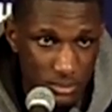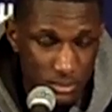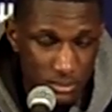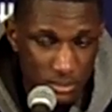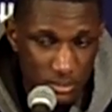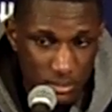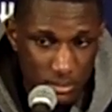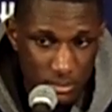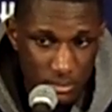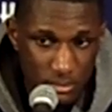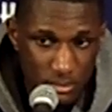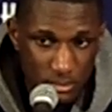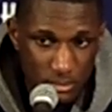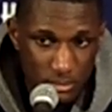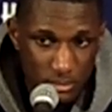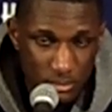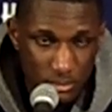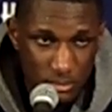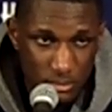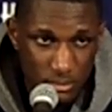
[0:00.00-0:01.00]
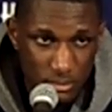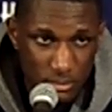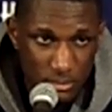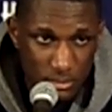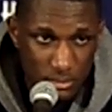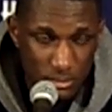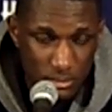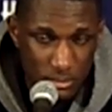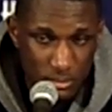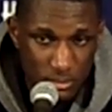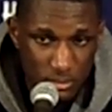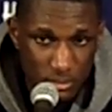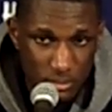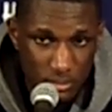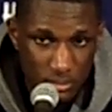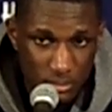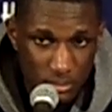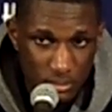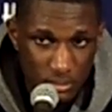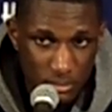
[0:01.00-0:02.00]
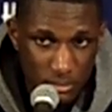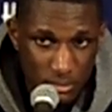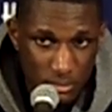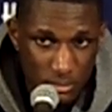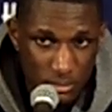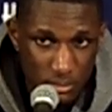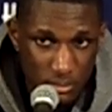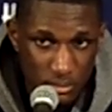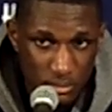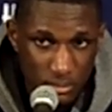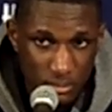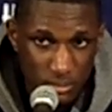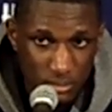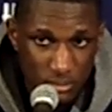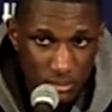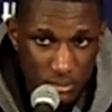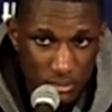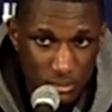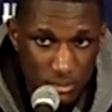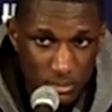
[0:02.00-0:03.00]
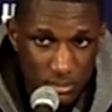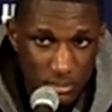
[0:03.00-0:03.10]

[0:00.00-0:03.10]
(not speaking)